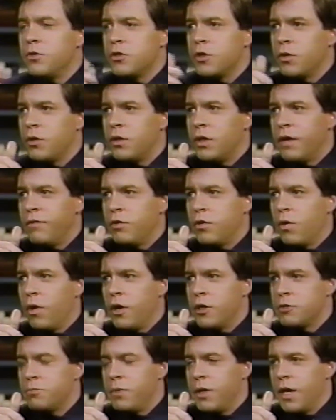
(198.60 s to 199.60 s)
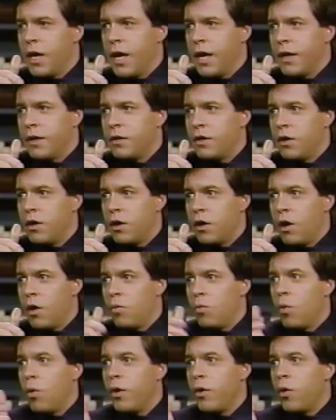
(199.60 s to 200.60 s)
and so did David Crosby, at a
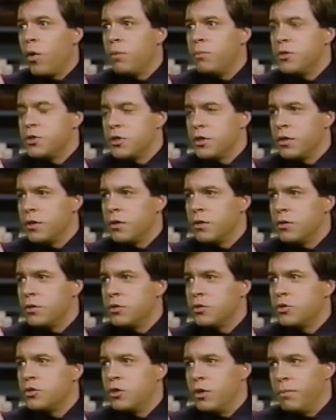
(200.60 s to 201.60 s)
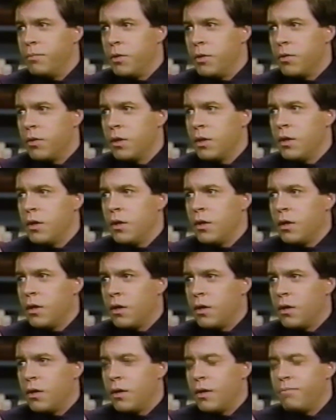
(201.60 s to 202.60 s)
Roy Orbison tribute.
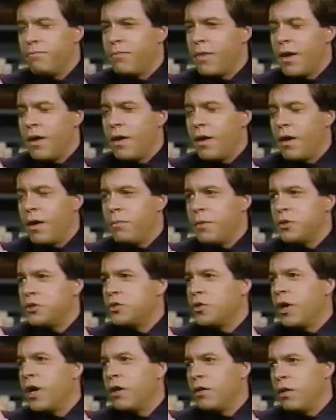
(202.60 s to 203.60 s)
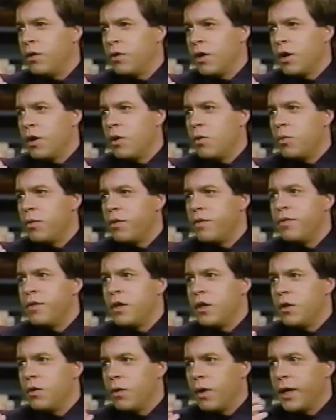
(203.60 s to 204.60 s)
I'm not sure how long ago, within the
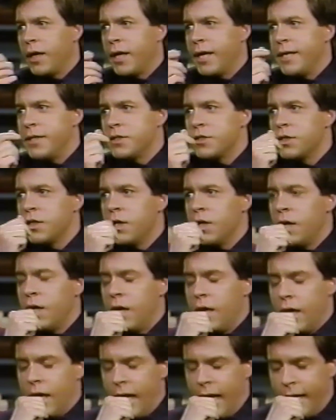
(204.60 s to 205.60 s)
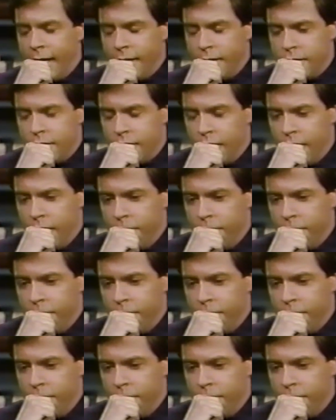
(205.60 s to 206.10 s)
year, I guess. And